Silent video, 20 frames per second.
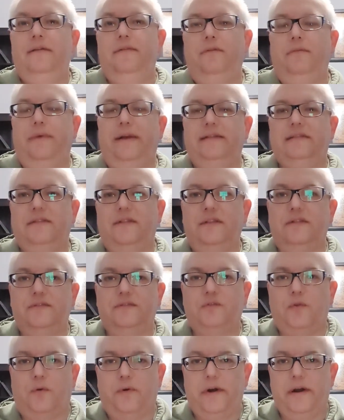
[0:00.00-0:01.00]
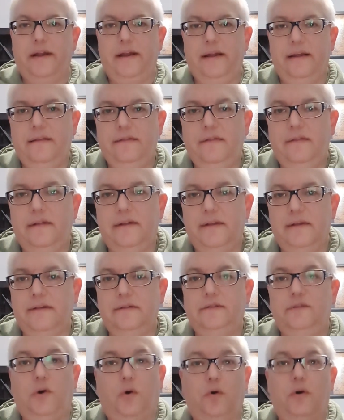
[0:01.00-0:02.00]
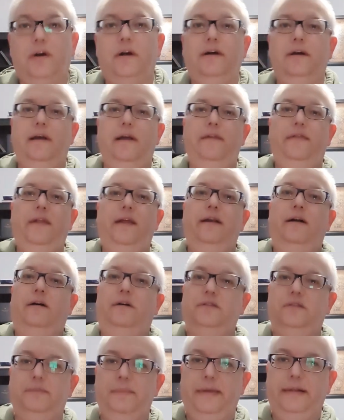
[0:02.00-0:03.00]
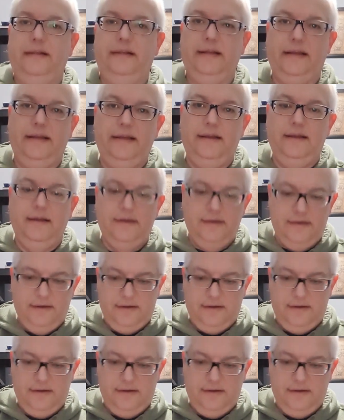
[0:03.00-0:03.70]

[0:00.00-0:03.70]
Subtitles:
the rest of the story in the Torah, and then ultimately